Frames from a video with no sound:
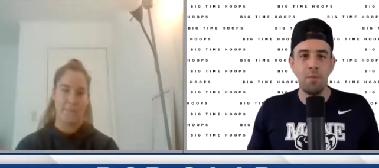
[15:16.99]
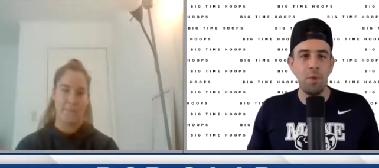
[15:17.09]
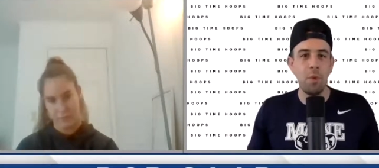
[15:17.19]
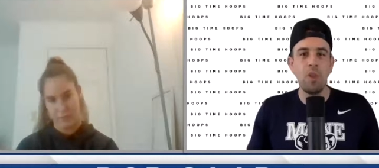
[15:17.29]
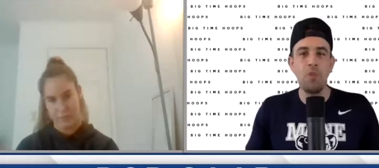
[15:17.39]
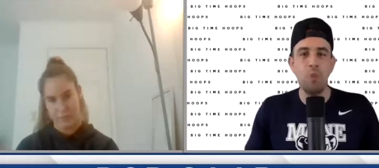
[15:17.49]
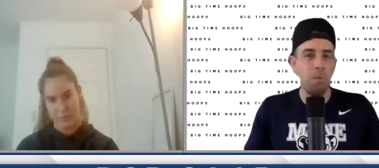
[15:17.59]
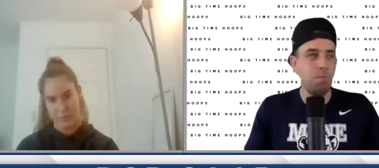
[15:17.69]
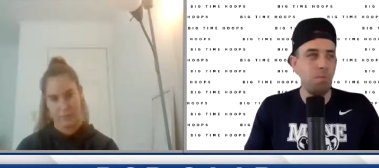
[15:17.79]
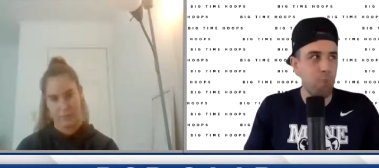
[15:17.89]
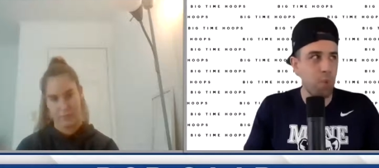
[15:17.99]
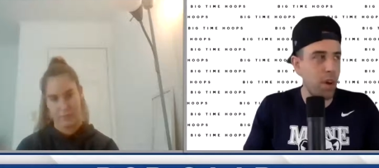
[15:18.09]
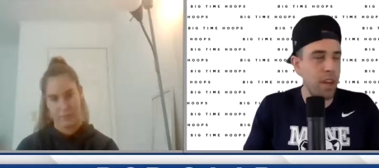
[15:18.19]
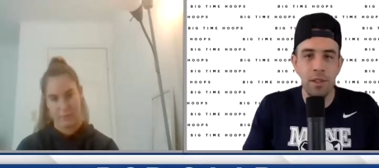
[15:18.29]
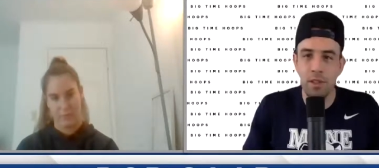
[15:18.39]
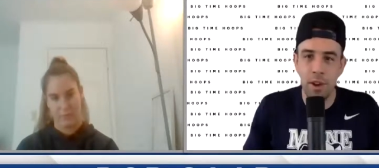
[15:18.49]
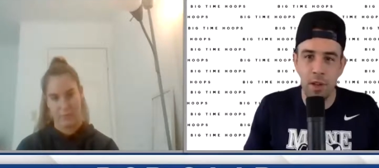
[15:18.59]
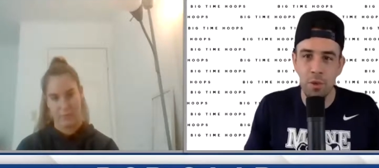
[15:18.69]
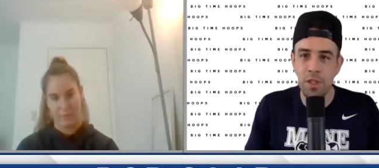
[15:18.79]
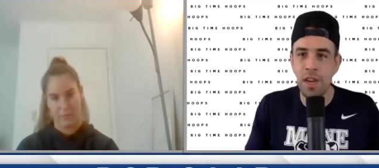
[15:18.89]
Speaker 1: What would you, what were there any
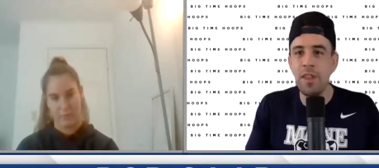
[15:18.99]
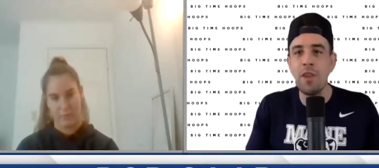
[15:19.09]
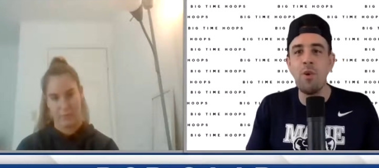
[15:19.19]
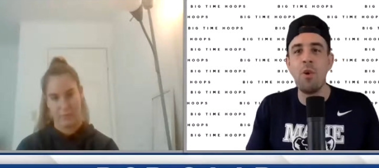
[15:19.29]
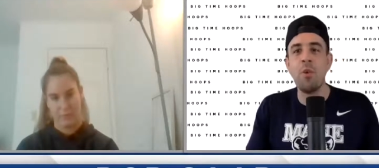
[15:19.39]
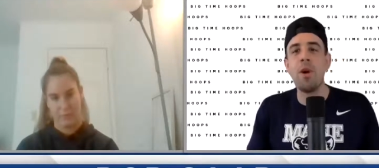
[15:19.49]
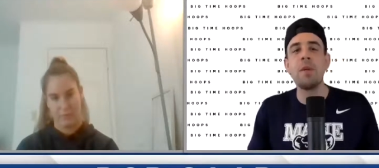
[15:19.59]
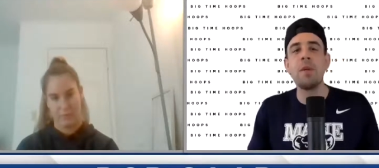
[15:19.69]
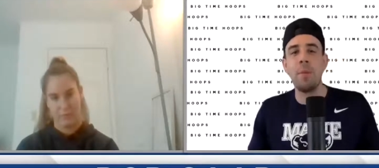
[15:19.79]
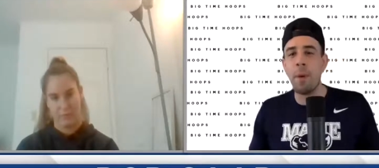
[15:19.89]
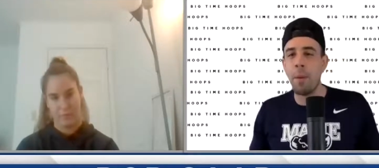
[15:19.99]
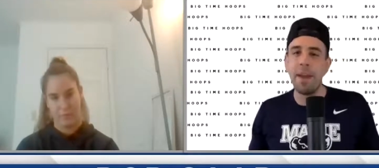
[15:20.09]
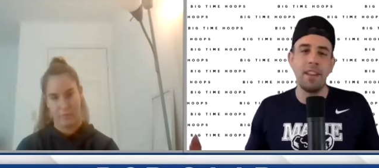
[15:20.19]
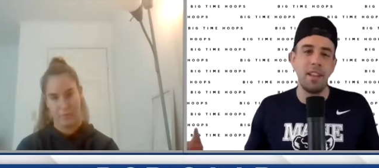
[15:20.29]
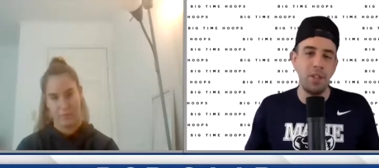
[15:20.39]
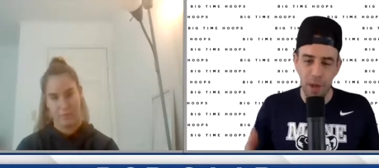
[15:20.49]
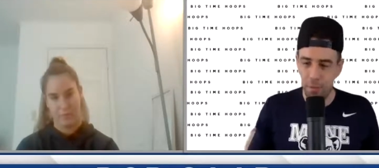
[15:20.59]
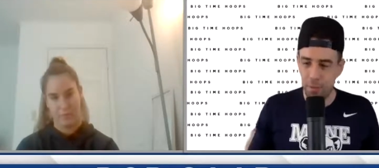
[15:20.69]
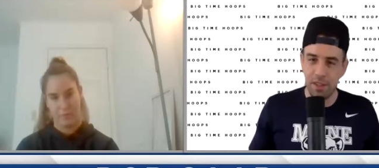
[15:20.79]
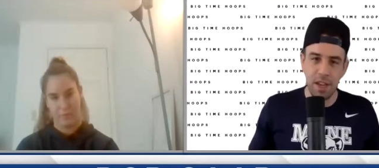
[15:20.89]
concerns? Was there anything you were worried about about making the
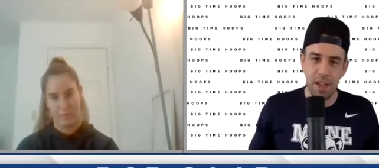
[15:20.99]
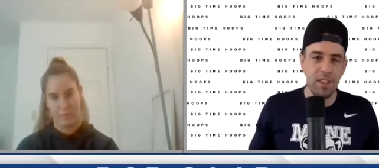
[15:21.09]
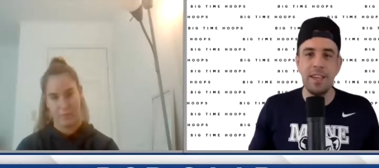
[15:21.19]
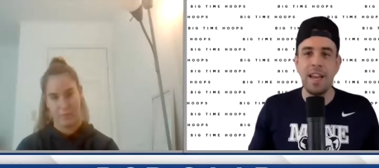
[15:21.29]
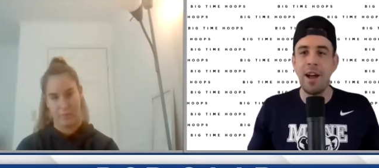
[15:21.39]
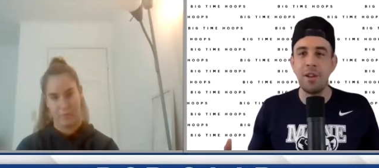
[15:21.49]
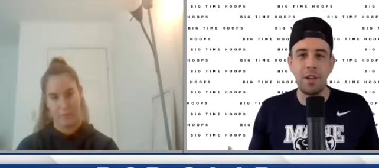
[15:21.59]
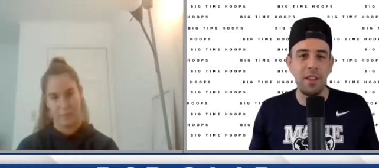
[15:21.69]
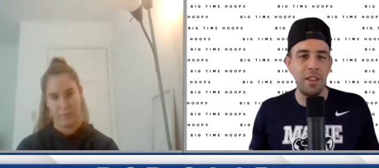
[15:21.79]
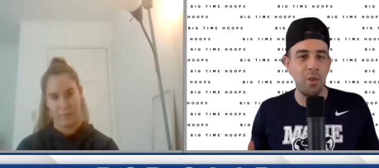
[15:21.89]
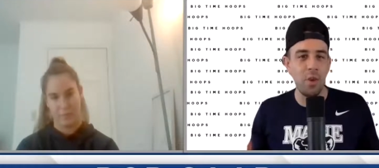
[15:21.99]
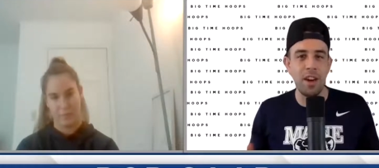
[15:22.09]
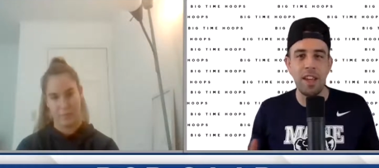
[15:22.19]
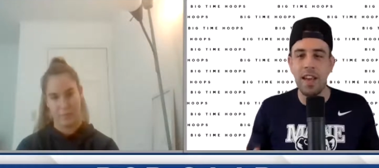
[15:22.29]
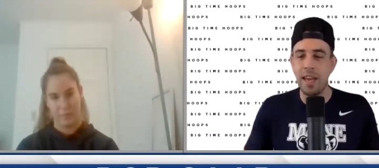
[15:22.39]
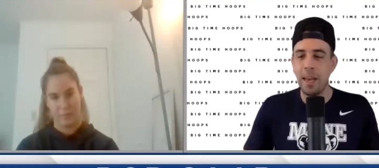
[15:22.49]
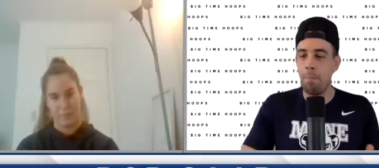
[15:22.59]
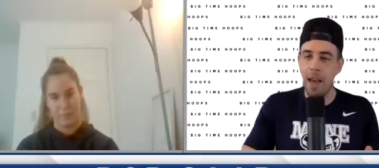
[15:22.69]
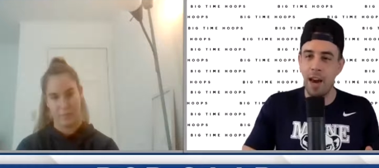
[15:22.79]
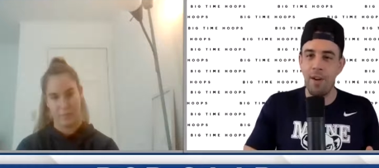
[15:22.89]
jump? Did you have any doubts? Anything you wanted to kind of
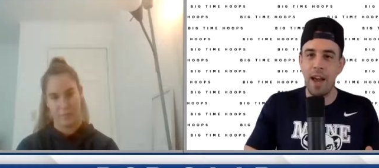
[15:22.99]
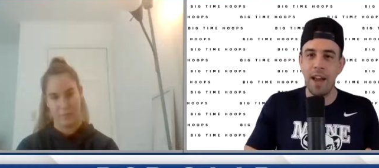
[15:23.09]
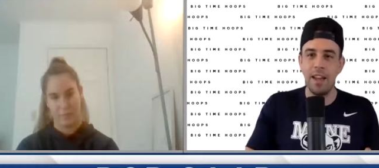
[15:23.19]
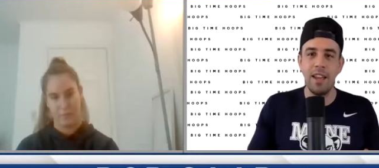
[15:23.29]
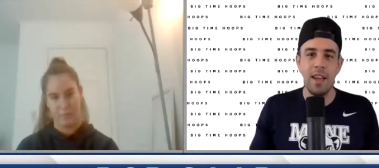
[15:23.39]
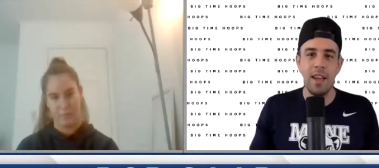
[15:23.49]
get better at